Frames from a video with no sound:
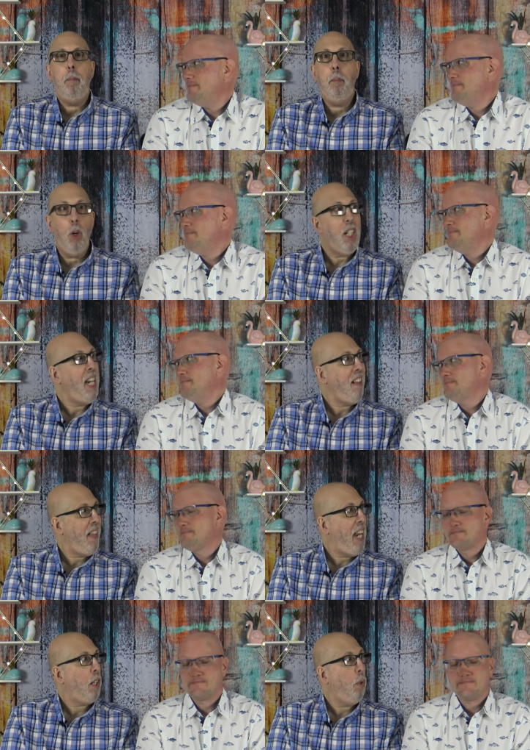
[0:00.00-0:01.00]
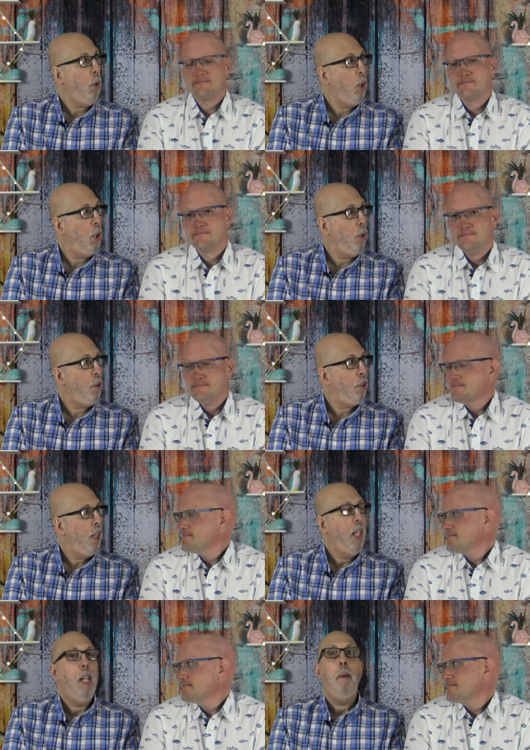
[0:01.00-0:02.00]
Speaker 1: booking that cruise,
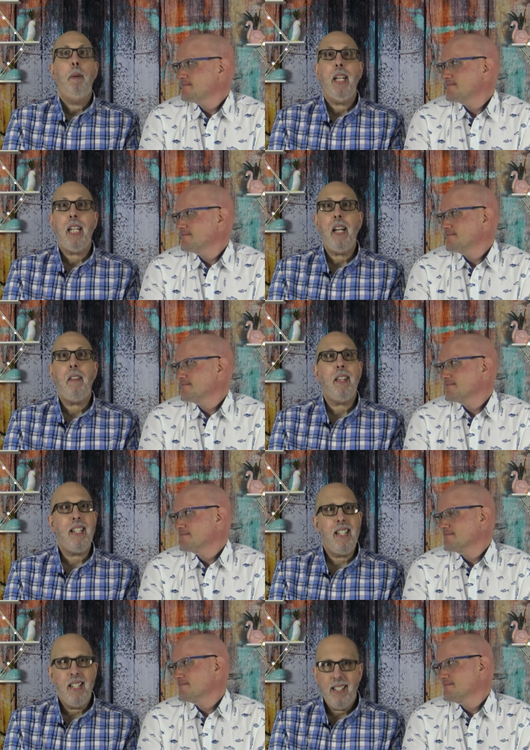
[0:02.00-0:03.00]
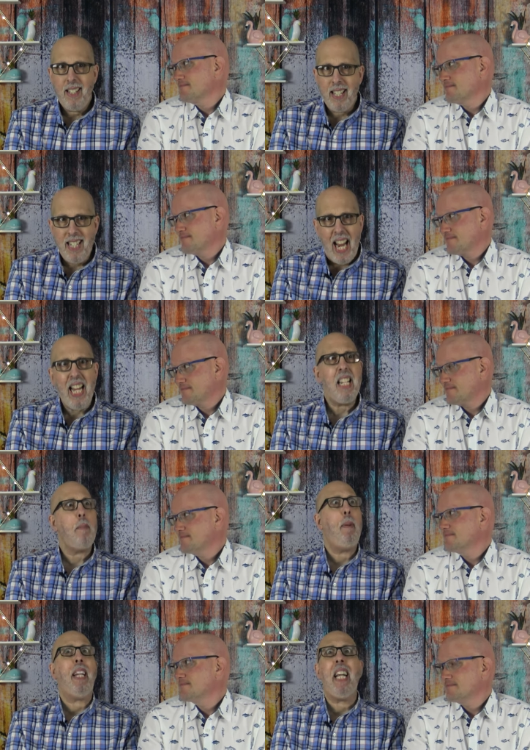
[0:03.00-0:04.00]
picking the the
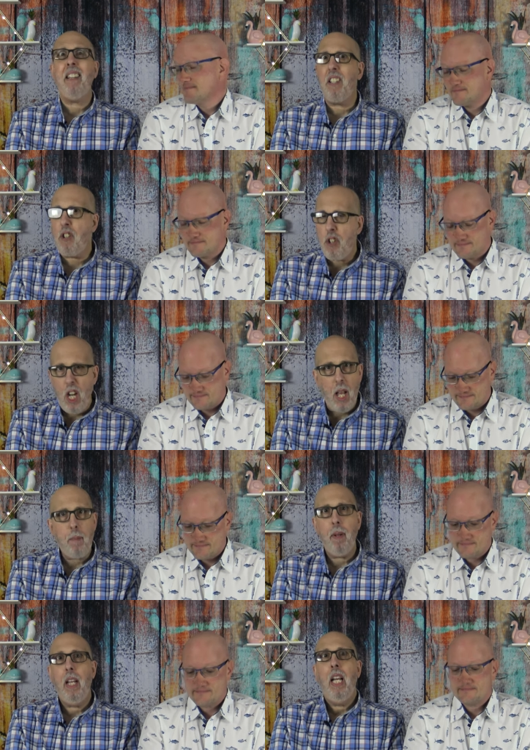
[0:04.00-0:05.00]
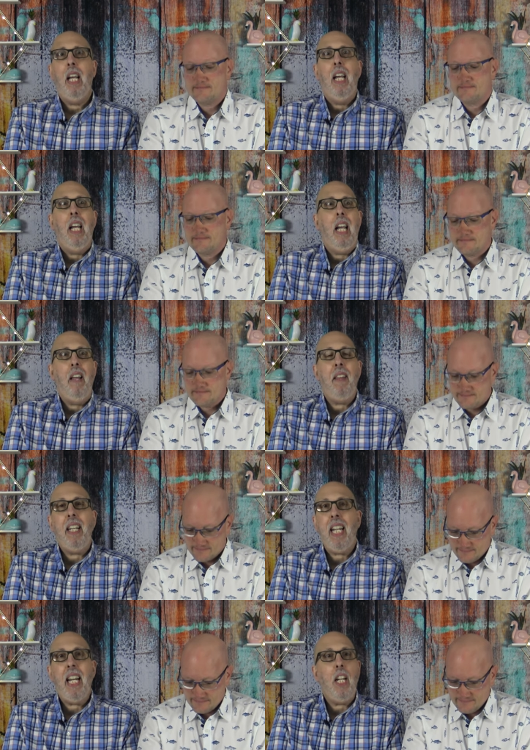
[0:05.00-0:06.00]
dates, picking the ship, and
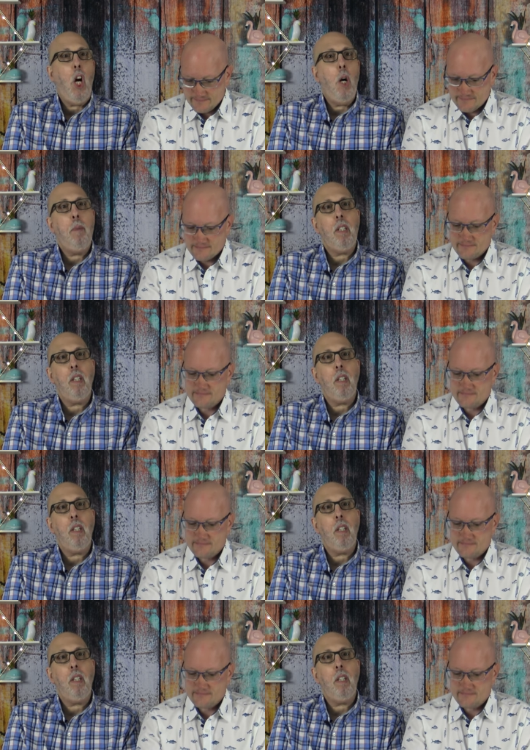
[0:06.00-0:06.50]
then getting home and